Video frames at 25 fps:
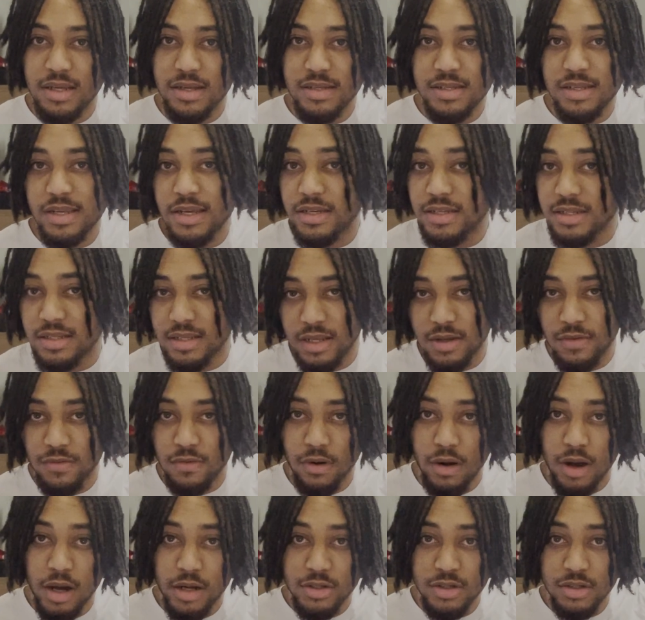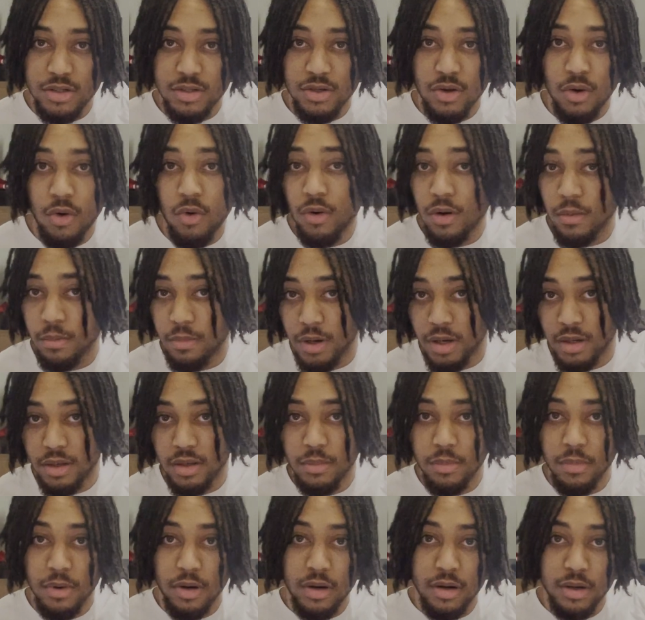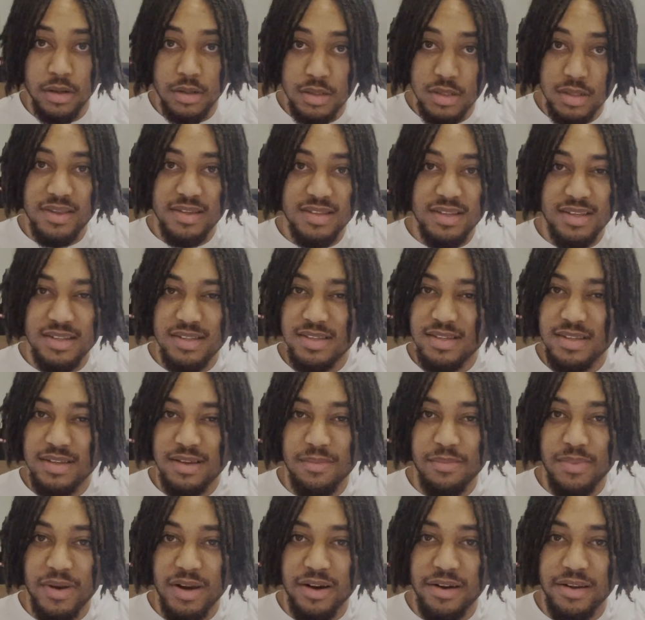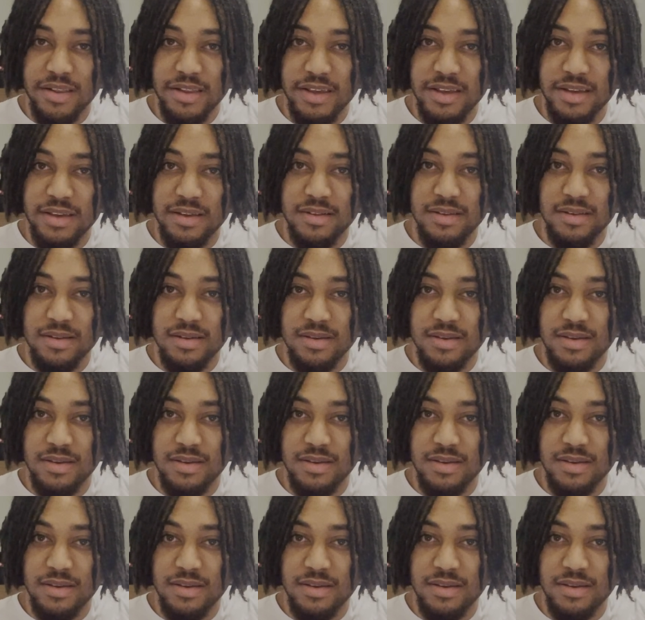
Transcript: say, Steve Rogers or Bucky Barnes, since apparently,